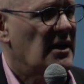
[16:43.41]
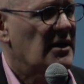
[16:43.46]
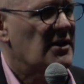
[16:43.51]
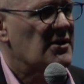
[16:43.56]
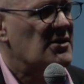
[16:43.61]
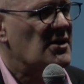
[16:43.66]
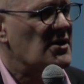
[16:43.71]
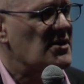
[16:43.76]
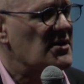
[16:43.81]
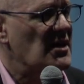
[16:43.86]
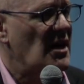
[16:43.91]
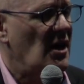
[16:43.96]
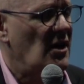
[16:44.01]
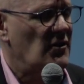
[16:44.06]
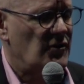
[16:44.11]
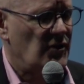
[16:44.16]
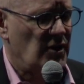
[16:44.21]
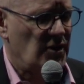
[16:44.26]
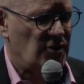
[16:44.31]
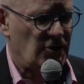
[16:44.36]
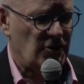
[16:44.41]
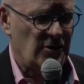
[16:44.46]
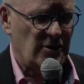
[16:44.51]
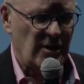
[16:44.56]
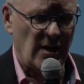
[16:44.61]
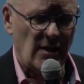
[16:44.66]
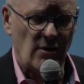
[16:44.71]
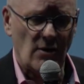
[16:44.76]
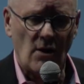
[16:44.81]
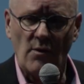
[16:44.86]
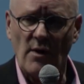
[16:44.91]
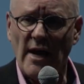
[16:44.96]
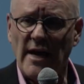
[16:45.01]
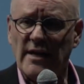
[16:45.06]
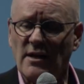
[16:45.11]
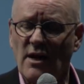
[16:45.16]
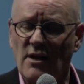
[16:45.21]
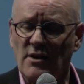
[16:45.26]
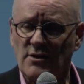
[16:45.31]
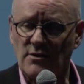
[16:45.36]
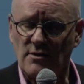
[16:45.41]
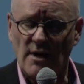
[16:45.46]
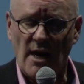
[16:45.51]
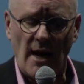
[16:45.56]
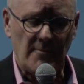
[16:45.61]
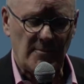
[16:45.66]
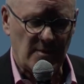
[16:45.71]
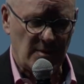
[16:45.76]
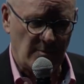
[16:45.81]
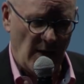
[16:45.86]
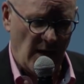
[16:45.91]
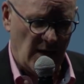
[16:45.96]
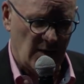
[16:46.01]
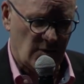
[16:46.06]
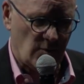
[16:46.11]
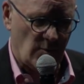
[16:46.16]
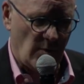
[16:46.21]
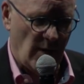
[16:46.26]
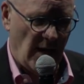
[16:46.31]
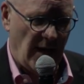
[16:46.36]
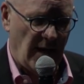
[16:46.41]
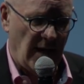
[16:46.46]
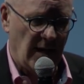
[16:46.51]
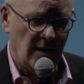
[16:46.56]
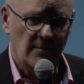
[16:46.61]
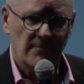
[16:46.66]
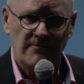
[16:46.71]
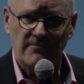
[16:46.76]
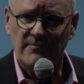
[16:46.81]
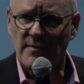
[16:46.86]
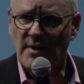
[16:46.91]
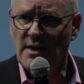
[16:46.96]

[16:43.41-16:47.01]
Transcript: It is a selfish, narrow, and under-optimized way,